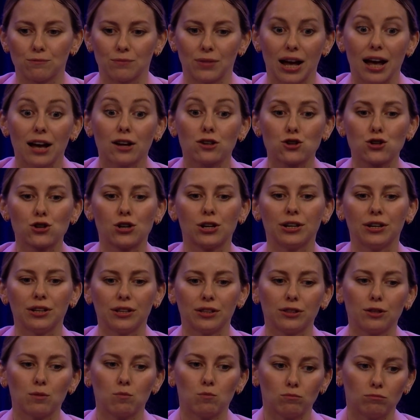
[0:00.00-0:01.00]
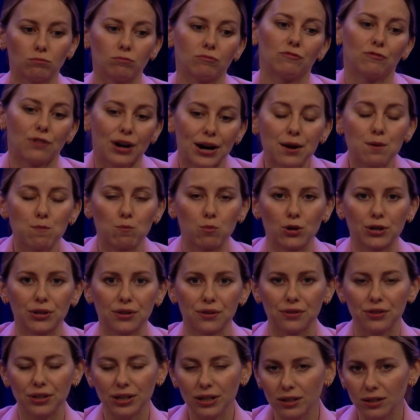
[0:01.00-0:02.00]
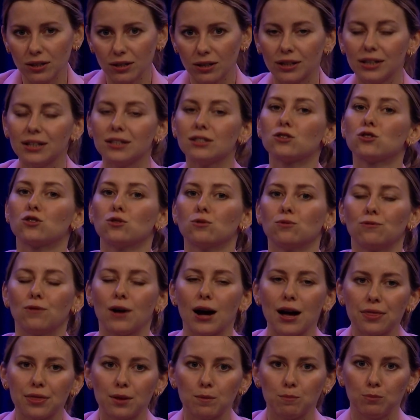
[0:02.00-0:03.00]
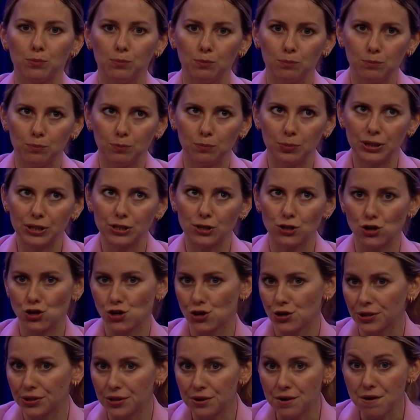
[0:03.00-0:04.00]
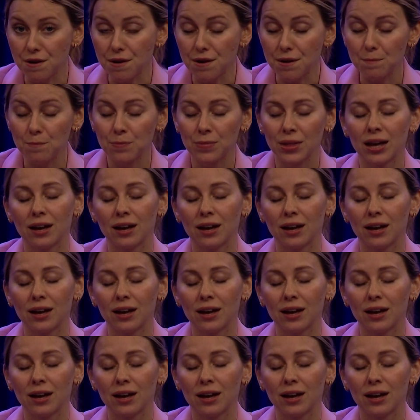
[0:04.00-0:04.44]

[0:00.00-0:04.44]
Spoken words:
actually the very important thing is to find the petitioner,